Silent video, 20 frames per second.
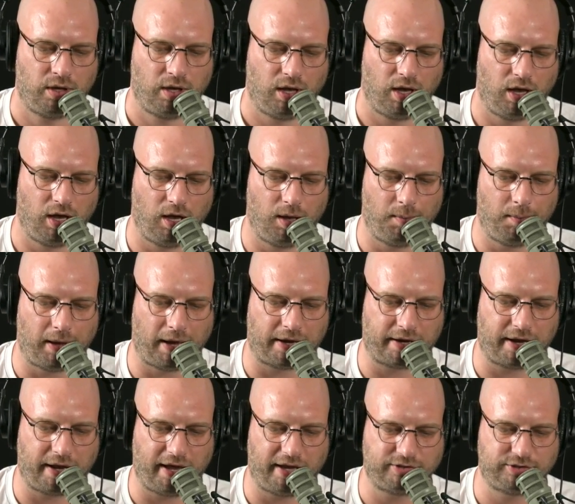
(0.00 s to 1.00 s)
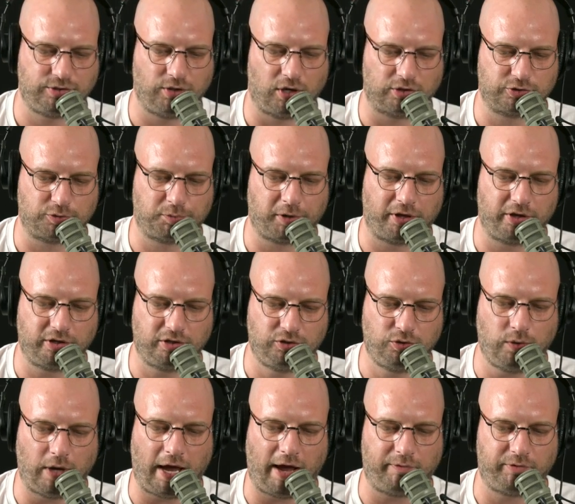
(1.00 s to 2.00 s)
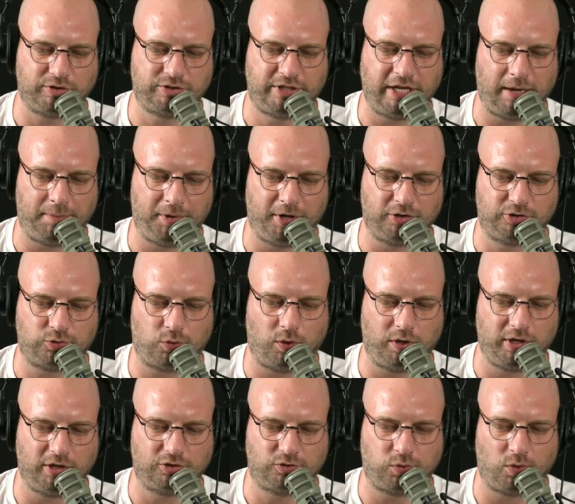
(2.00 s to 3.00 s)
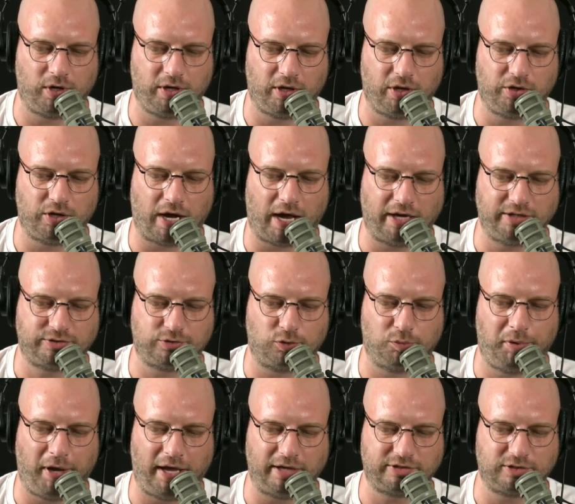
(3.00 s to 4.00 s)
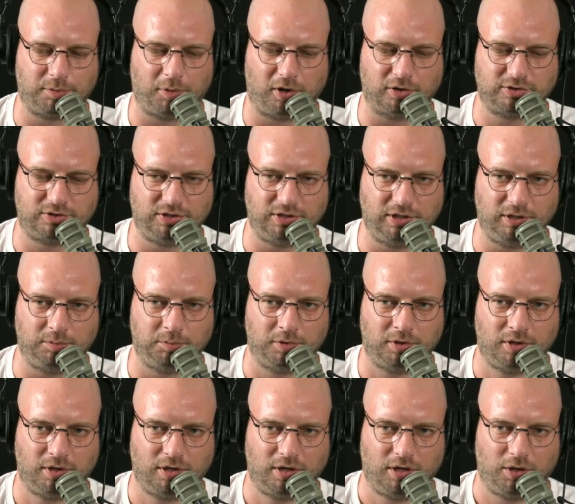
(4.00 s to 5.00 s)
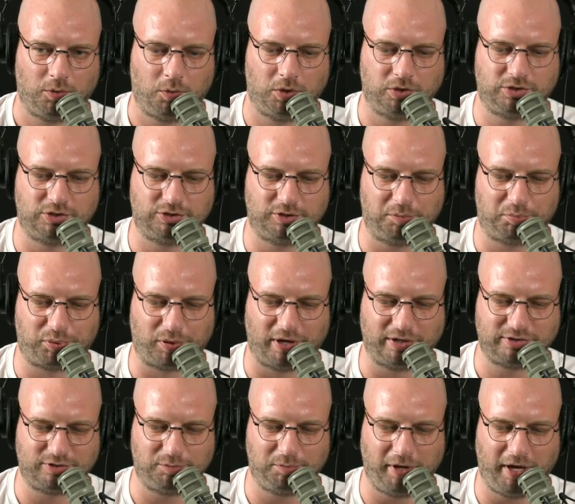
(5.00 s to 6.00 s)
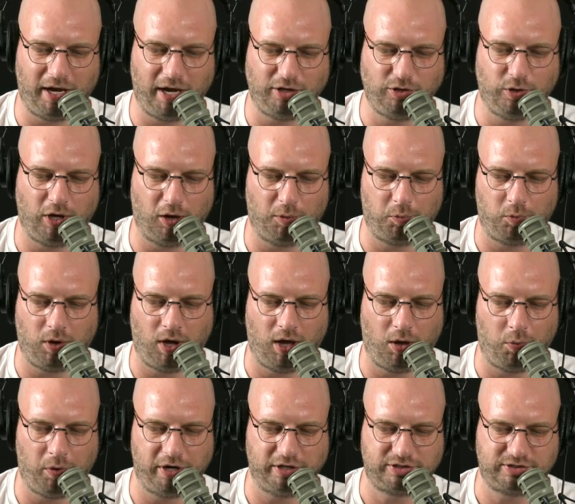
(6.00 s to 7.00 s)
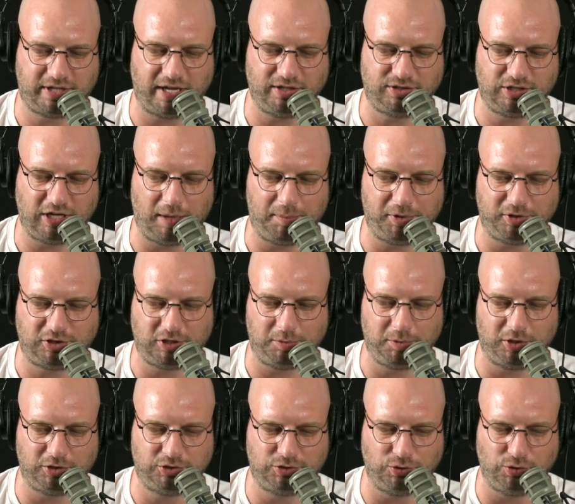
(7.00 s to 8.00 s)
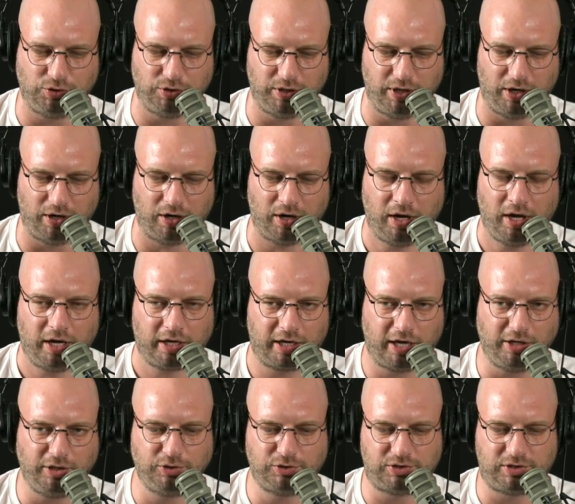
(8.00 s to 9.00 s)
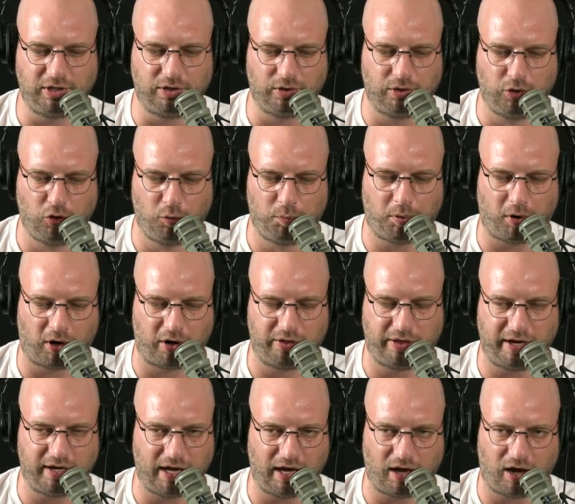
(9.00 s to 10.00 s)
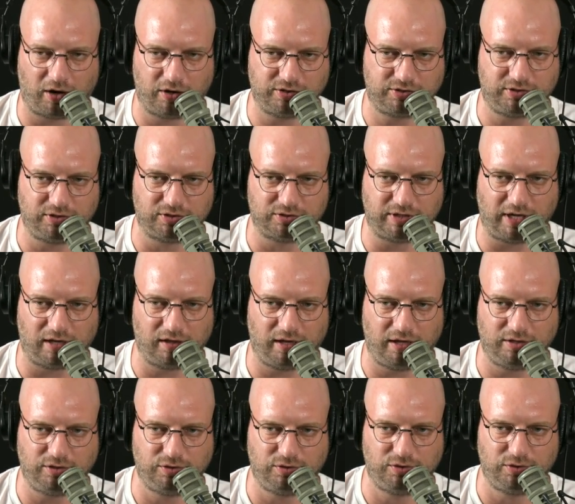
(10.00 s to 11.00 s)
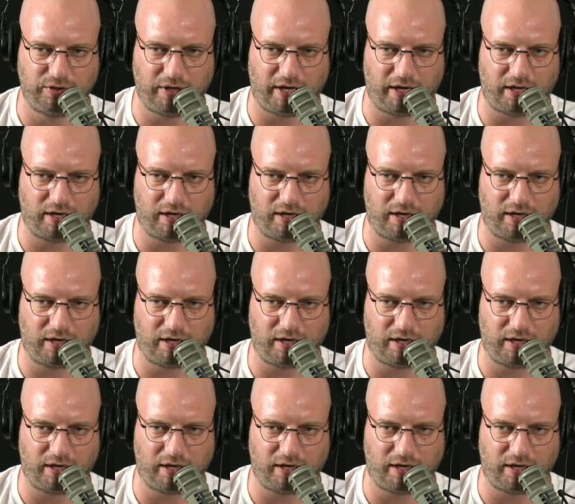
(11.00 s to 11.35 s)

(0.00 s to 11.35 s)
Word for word: Um, I got to ask you also, brother. You averaged damn near twenty and twenty on your high school basketball team which is impressive, man. And you helped uh, win a state championship your junior year. Can you still hoop? Or are they not? Are the Steelers not letting you do that?